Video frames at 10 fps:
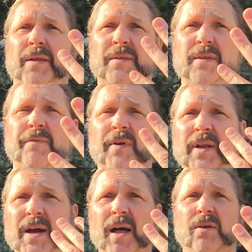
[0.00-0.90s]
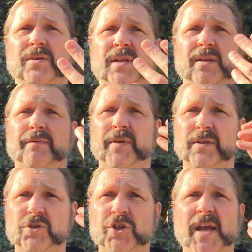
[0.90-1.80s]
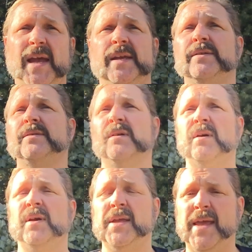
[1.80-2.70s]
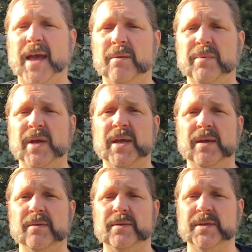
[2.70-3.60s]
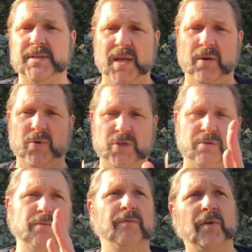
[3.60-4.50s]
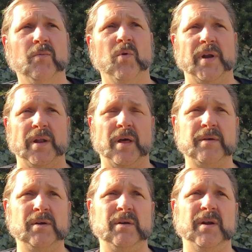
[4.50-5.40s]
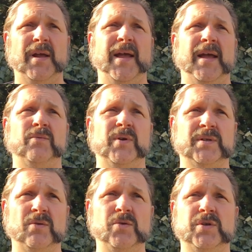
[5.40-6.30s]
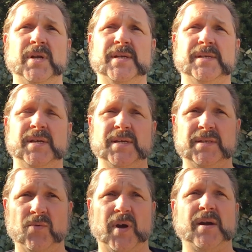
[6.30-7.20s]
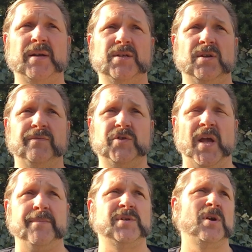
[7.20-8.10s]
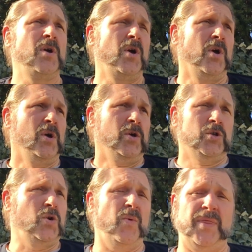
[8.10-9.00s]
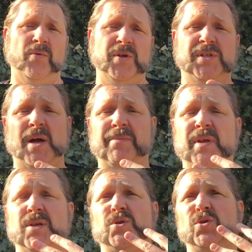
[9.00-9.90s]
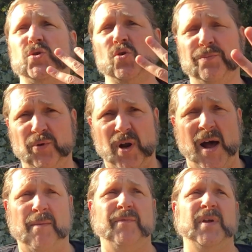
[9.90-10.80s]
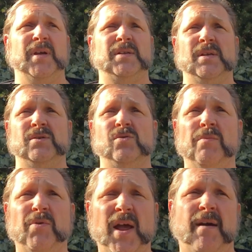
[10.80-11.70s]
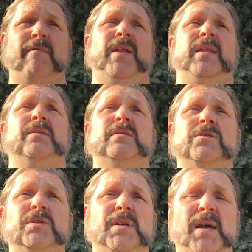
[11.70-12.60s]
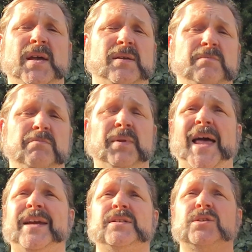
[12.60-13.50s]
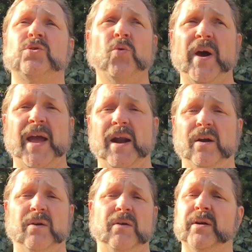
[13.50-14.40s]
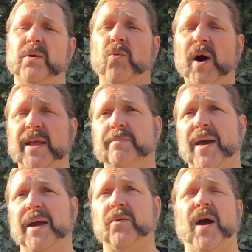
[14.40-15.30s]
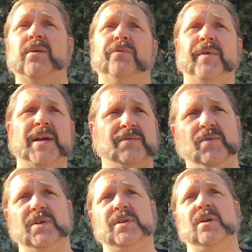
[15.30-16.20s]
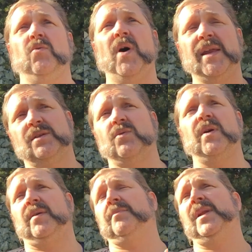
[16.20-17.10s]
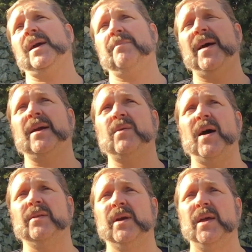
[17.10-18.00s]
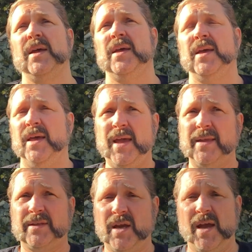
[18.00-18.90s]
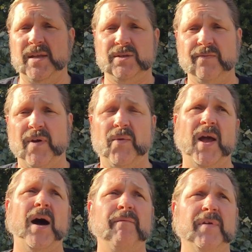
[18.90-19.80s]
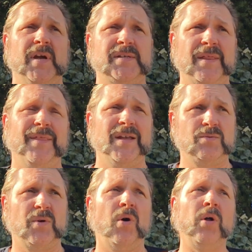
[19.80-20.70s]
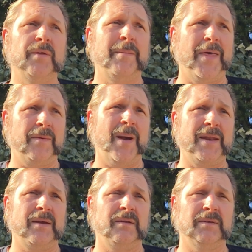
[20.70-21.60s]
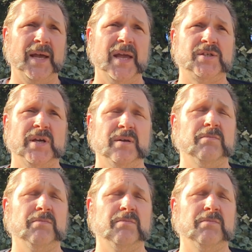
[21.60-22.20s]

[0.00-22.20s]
different colors and different shades can be distinguished from one another. And resolution is the recognition of shapes. So when there is something super obvious and super evident, such as a black square on a white background, or vice versa, a white square on a black background, it's very obvious, and that's where all the mathematical gauging